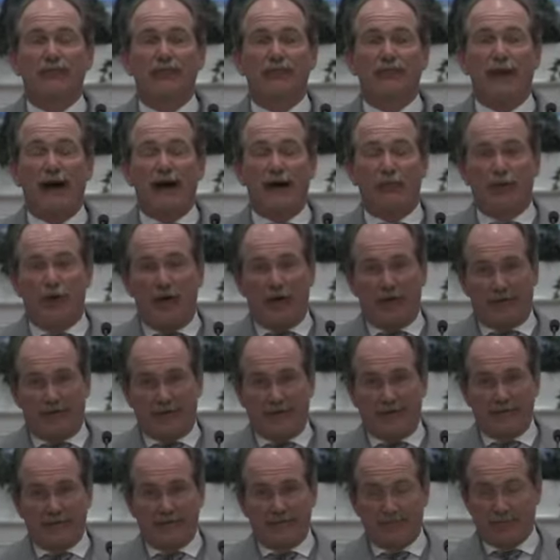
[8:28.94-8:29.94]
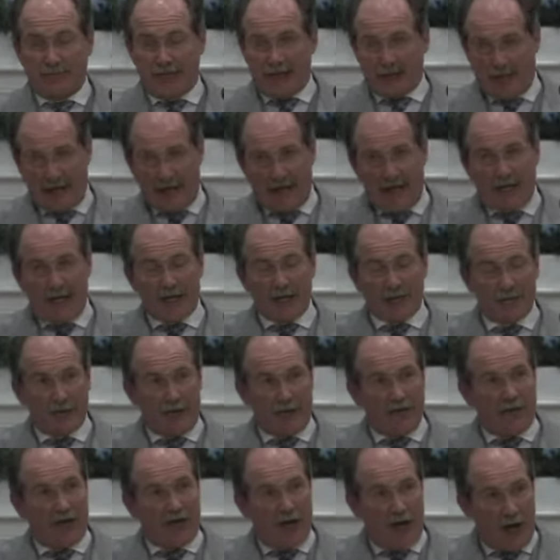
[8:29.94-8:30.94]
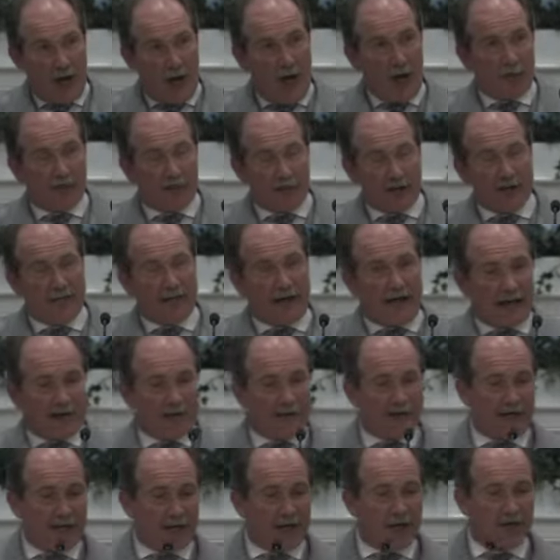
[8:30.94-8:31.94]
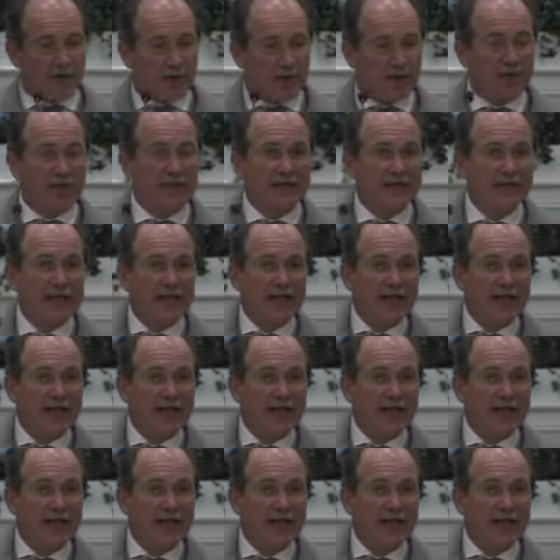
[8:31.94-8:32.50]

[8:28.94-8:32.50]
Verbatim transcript: My brother, my granddad's brother, Aubrey, my great uncle,